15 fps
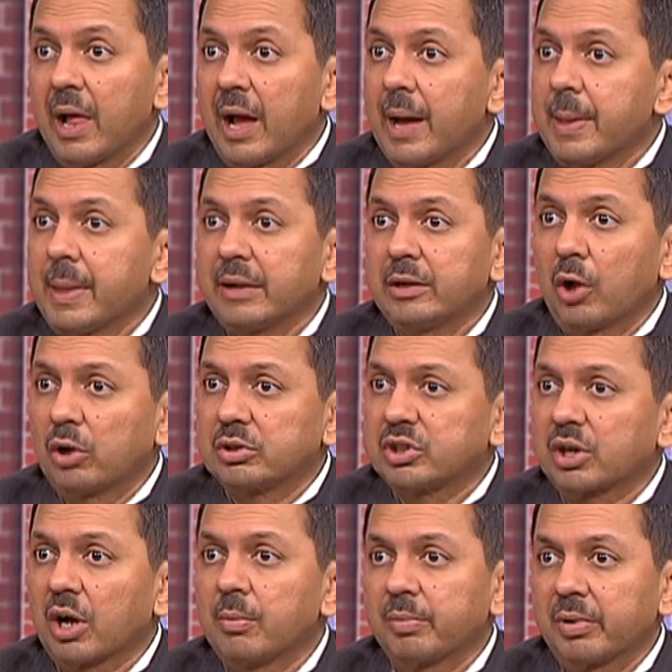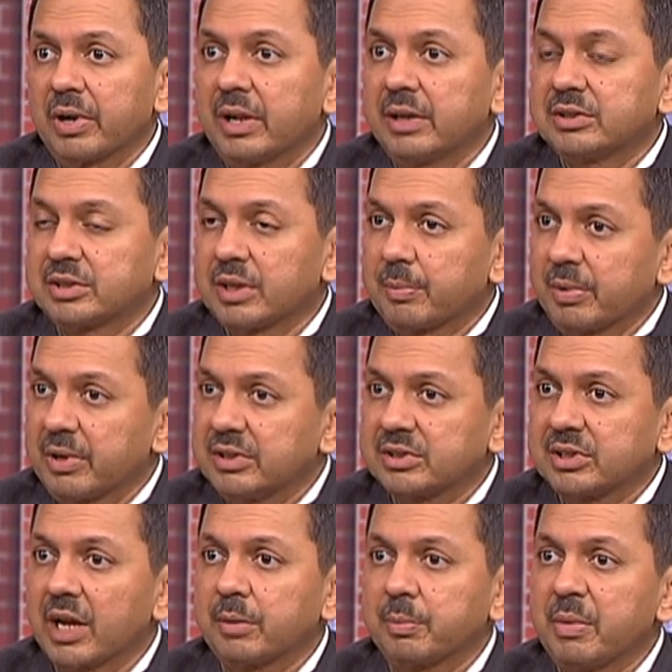and then lodge a complaint and say please
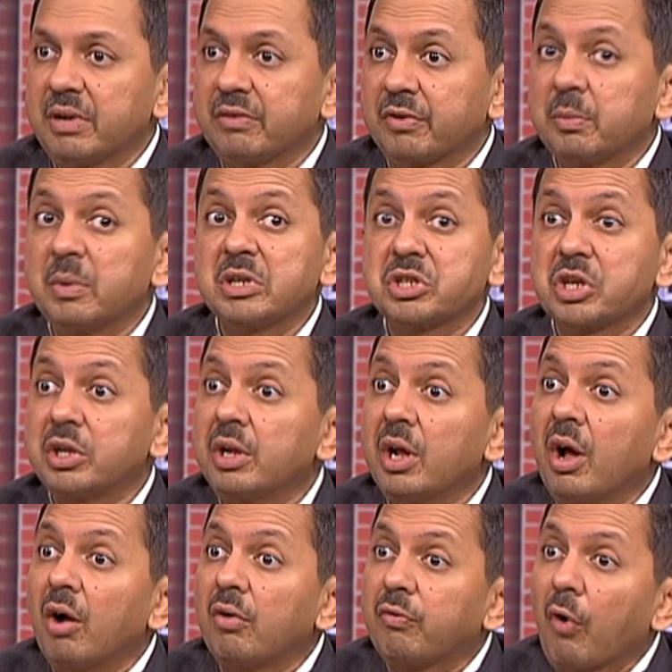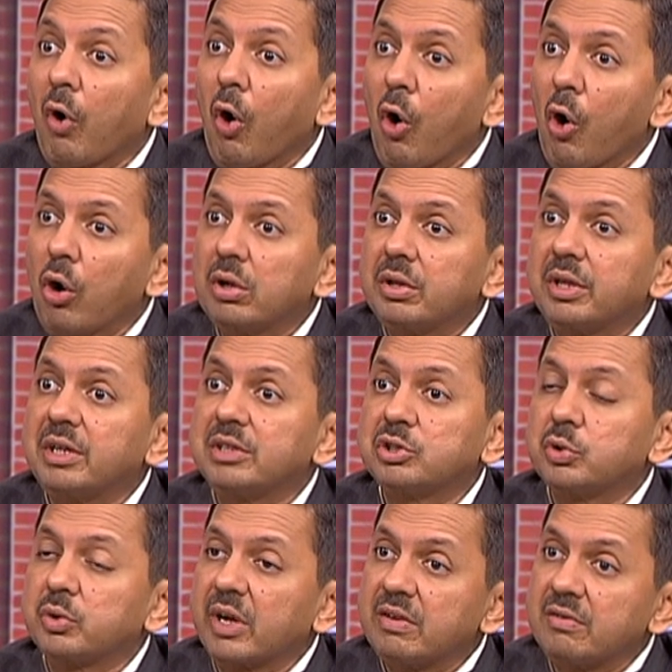get me information for all these
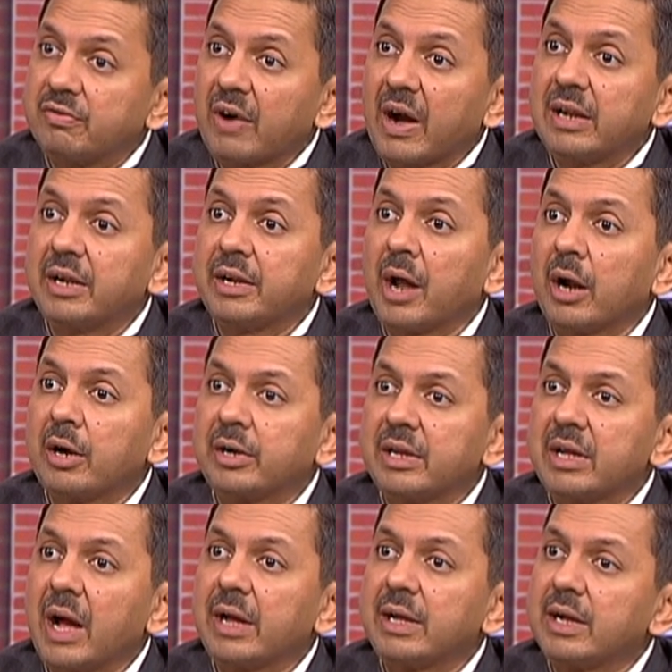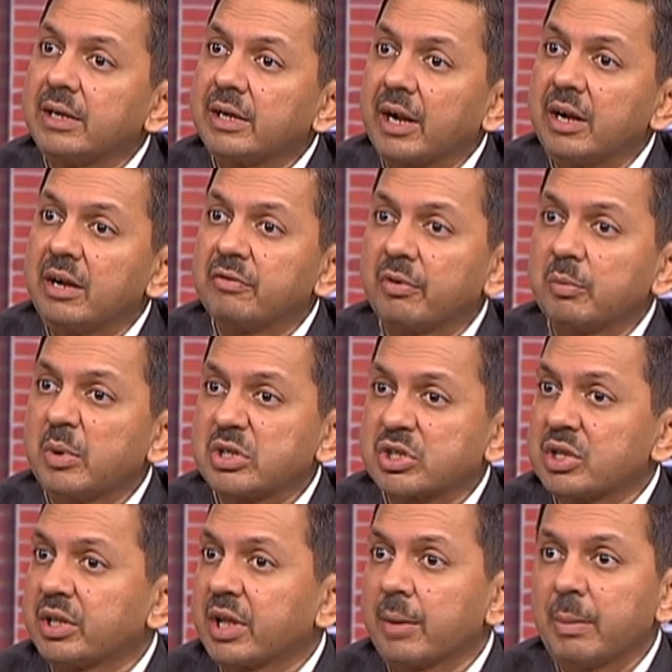you can file an RTI and get
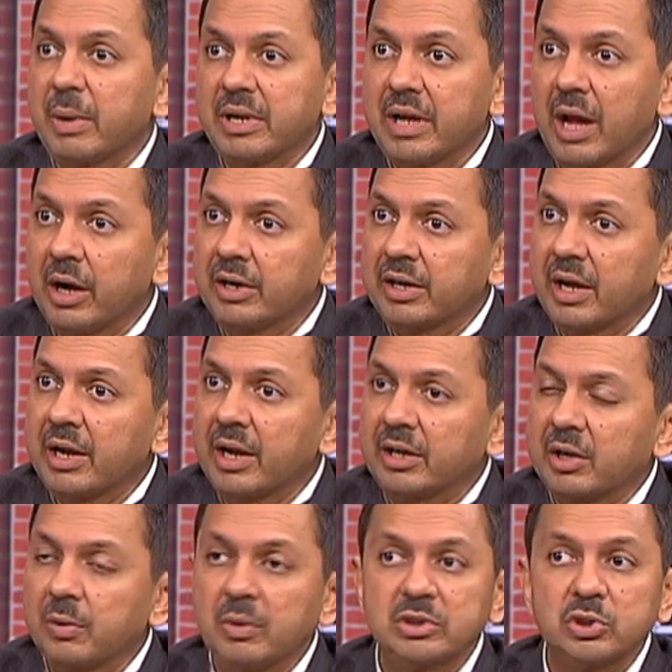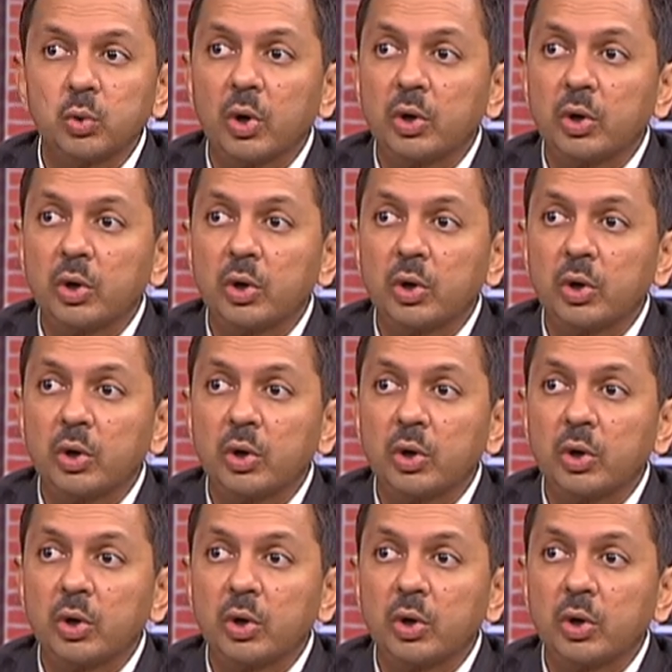information there are many RTI activists who